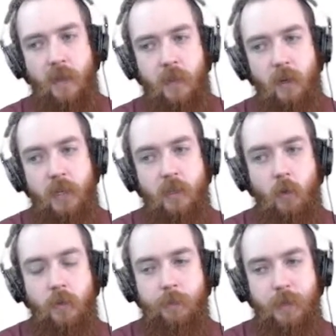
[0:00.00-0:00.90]
There can
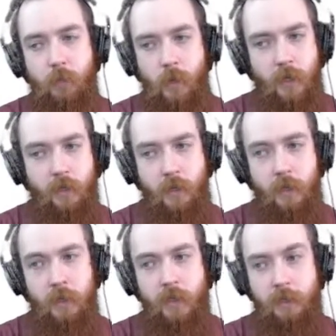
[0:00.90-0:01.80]
only be one.
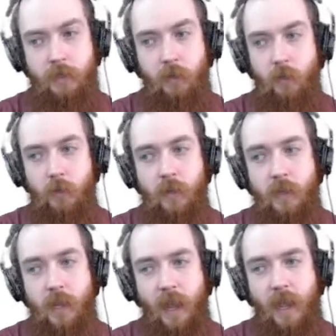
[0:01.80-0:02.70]
So
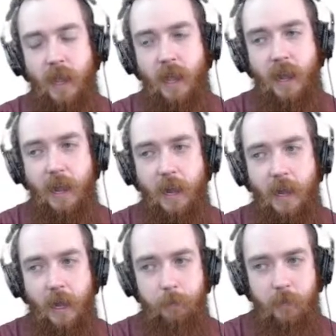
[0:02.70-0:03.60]

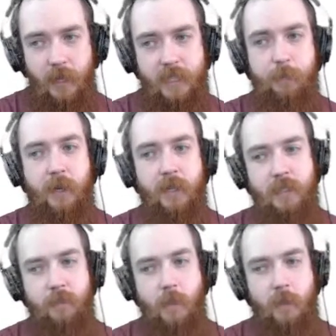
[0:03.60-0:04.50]
I'm less
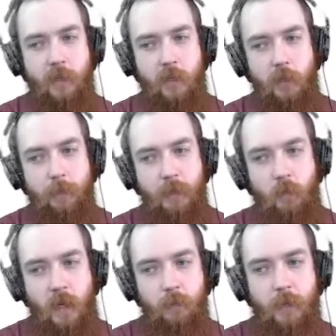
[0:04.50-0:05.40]
positive that there can only be
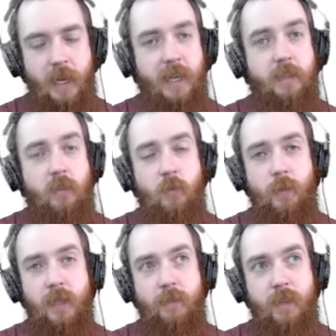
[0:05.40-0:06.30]
one, but I do
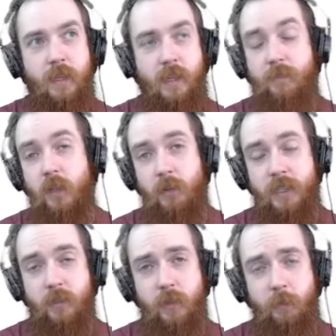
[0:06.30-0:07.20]
believe that if there
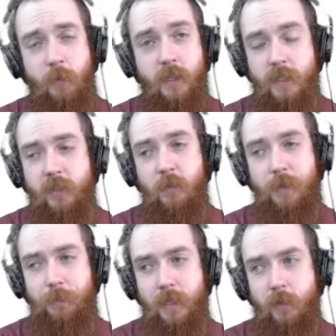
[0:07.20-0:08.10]
is only one, it's going to be
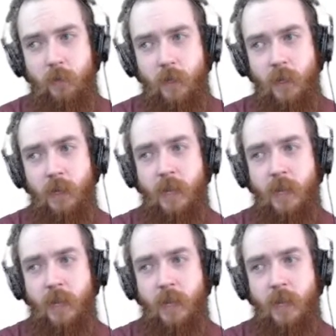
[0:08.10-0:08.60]
Bitcoin.